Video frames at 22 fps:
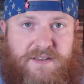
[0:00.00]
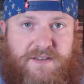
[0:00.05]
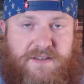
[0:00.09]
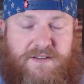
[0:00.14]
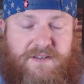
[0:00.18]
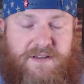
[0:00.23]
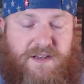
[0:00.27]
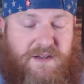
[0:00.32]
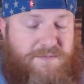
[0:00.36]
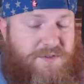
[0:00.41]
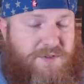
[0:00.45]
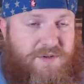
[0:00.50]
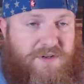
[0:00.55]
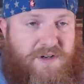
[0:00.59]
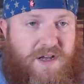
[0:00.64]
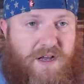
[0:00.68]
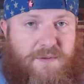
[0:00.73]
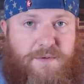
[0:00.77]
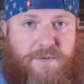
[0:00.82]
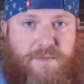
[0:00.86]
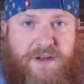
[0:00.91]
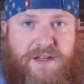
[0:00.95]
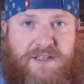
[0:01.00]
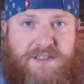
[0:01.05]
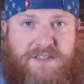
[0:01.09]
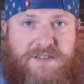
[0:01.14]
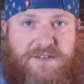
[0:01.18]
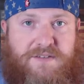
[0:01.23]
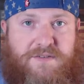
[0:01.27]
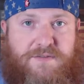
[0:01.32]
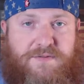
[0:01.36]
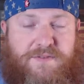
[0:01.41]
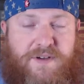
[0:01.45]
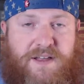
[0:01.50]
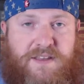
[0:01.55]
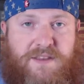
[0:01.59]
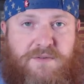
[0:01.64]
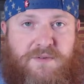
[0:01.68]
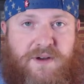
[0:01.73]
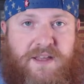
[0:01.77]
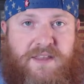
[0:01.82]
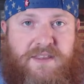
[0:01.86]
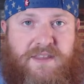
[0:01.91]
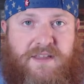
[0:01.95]
come to a compromise, find the
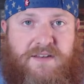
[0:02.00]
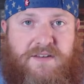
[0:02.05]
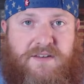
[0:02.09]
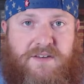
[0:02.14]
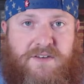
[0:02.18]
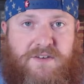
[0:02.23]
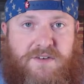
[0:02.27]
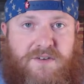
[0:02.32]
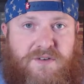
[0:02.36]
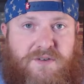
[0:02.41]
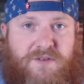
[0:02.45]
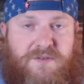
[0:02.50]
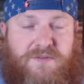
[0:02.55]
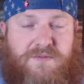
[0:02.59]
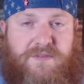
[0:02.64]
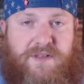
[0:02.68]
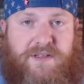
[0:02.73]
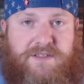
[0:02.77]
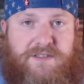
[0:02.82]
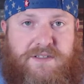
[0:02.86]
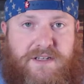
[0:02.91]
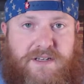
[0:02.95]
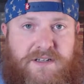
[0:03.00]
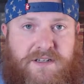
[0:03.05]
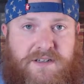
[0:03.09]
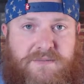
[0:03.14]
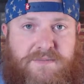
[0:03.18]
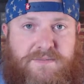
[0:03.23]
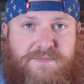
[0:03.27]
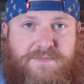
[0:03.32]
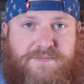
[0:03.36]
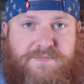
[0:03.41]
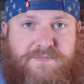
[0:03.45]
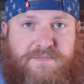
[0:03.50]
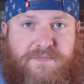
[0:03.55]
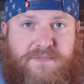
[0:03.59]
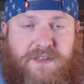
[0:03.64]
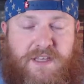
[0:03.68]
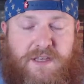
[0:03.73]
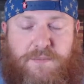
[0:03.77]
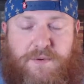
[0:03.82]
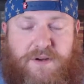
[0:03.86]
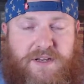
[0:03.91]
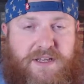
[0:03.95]
right thing to do that's going to
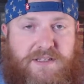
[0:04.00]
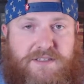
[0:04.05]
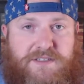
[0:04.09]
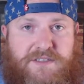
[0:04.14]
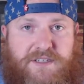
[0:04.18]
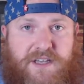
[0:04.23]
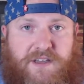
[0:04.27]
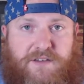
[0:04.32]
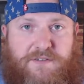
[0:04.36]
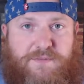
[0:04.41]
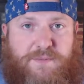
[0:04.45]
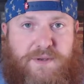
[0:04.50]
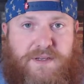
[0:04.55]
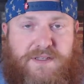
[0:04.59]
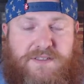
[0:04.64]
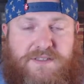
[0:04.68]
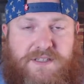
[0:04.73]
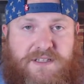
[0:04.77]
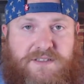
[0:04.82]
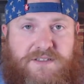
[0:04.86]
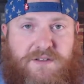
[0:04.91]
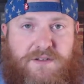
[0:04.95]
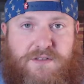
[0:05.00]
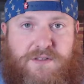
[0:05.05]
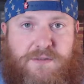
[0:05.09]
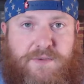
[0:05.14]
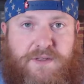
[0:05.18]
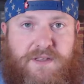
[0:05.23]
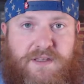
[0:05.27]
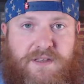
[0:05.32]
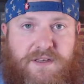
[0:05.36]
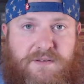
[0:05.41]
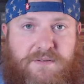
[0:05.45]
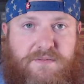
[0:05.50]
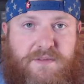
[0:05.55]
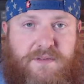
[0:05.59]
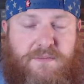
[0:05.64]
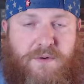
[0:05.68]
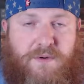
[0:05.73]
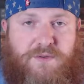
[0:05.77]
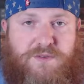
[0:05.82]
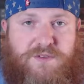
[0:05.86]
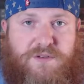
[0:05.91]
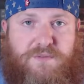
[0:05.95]
keep our kids safe because that's ultimately the
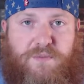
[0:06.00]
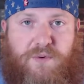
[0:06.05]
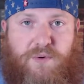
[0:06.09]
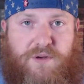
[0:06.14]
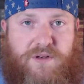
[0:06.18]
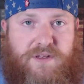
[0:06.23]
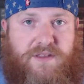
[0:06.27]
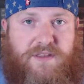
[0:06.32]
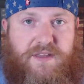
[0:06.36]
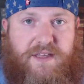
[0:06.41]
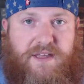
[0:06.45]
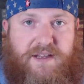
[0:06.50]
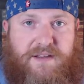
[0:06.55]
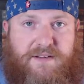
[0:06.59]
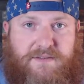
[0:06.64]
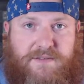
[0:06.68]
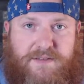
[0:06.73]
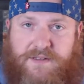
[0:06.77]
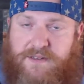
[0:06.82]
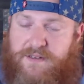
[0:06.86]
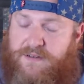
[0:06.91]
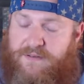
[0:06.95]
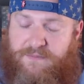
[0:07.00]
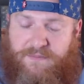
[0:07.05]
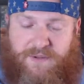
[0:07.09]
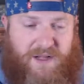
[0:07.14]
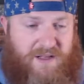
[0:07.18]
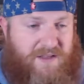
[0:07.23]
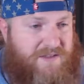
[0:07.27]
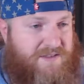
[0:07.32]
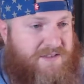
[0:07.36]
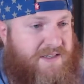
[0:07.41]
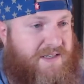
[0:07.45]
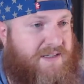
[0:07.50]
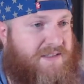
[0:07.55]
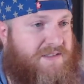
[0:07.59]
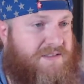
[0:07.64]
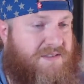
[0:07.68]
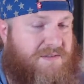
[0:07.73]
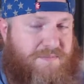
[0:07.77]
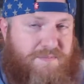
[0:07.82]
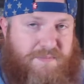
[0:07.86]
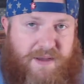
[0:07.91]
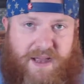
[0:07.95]
most important thing.
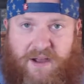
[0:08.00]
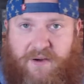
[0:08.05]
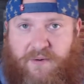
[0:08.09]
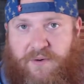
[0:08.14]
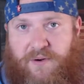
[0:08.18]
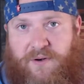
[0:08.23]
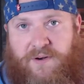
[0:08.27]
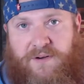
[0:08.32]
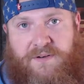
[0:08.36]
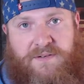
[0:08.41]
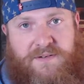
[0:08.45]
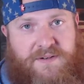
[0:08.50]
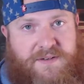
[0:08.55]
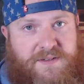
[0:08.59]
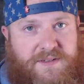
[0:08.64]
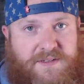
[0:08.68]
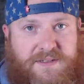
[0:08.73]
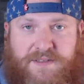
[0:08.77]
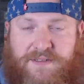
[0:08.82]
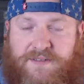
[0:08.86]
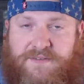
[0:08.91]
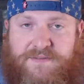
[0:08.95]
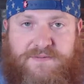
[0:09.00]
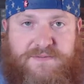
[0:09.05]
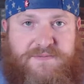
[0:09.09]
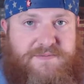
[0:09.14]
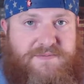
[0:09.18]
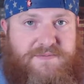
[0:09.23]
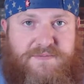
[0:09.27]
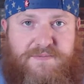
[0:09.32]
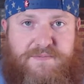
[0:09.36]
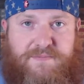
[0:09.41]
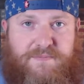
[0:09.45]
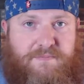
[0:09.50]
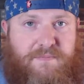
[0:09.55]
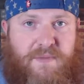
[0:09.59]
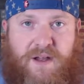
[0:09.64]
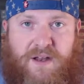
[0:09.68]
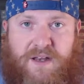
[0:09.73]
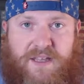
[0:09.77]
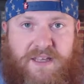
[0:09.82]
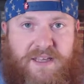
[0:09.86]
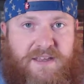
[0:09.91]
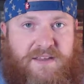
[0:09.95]
Politics, power,
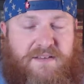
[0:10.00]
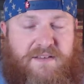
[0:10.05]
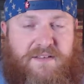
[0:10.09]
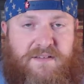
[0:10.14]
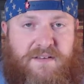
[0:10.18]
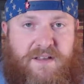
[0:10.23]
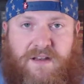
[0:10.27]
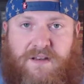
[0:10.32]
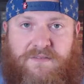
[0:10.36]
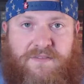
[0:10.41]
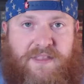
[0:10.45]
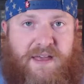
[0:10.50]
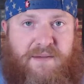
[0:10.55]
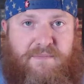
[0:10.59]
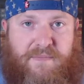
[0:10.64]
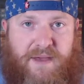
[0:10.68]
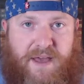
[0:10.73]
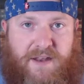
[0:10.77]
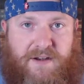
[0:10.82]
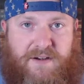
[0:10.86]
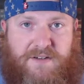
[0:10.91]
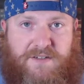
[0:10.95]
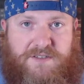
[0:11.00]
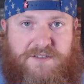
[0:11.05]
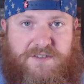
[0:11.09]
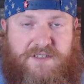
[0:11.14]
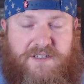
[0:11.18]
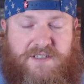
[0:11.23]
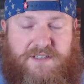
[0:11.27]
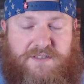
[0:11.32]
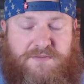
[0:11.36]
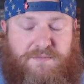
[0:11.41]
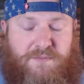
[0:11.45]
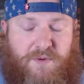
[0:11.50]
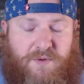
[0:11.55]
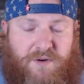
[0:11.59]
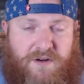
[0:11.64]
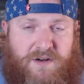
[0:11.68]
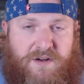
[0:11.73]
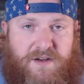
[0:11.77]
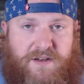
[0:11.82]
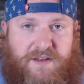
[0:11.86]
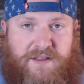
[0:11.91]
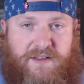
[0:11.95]
money, none of that matters. It's
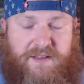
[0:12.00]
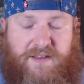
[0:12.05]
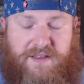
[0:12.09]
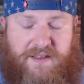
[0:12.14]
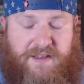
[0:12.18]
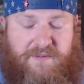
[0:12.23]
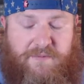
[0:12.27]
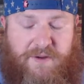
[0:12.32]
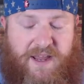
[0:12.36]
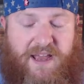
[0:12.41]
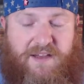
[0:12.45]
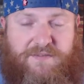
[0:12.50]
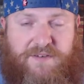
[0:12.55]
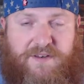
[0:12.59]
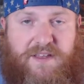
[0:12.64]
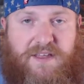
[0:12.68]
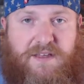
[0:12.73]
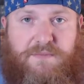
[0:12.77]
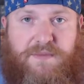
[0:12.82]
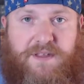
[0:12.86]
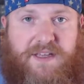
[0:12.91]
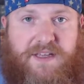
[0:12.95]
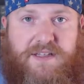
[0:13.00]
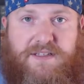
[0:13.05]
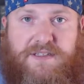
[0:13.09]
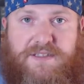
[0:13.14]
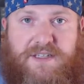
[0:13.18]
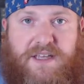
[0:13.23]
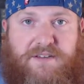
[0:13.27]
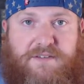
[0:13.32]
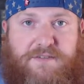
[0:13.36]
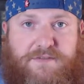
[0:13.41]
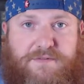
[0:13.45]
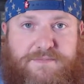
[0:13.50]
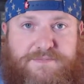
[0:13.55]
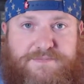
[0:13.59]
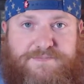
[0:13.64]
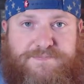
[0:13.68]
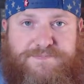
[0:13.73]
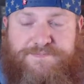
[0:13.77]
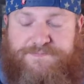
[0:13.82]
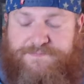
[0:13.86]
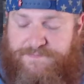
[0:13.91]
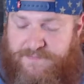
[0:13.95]
more, it, we have to keep the kids safe.
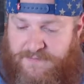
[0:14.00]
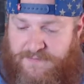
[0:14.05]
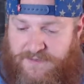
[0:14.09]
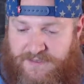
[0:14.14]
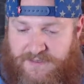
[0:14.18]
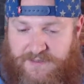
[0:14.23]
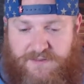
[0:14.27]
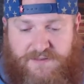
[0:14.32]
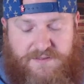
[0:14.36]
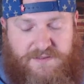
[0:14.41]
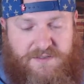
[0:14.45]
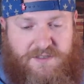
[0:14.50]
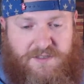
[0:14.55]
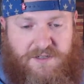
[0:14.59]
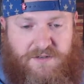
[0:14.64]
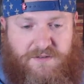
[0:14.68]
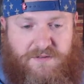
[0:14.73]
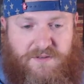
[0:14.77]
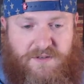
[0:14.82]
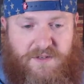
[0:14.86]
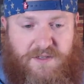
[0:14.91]
So,